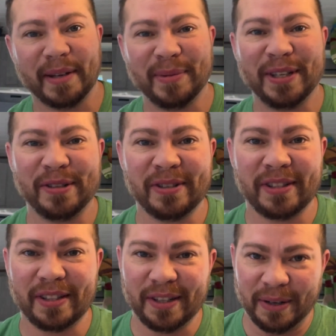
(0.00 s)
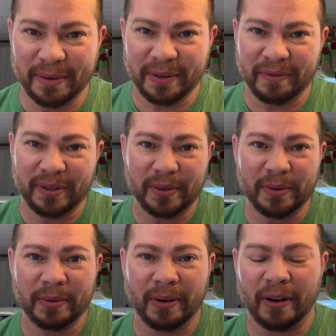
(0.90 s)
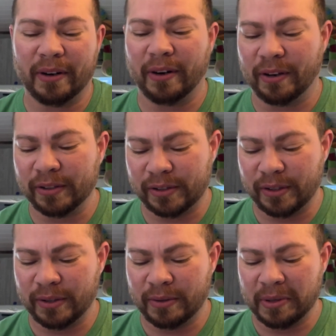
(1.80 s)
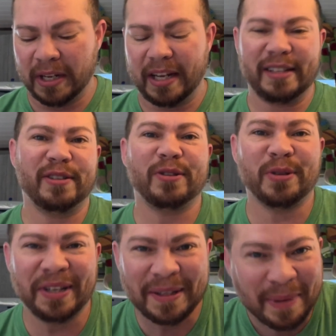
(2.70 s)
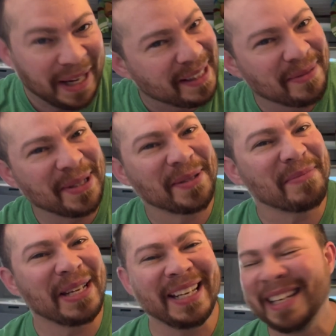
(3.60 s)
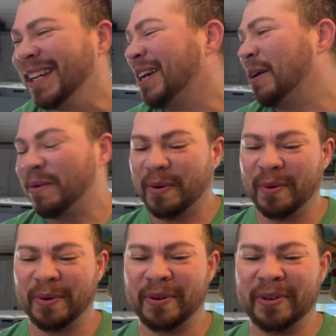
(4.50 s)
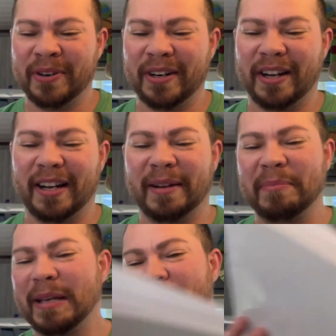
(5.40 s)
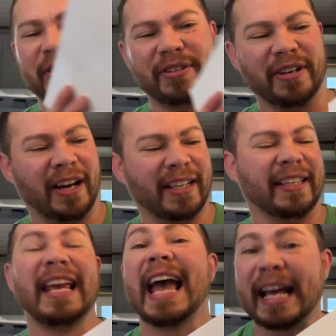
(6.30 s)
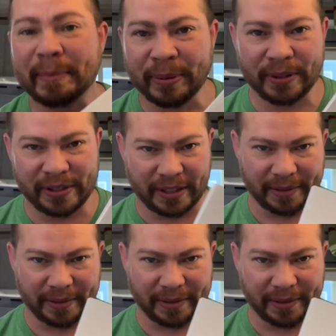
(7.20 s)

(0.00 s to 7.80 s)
I'd be interested to know if you are also as intrigued by them as me, or maybe you're not a cat person,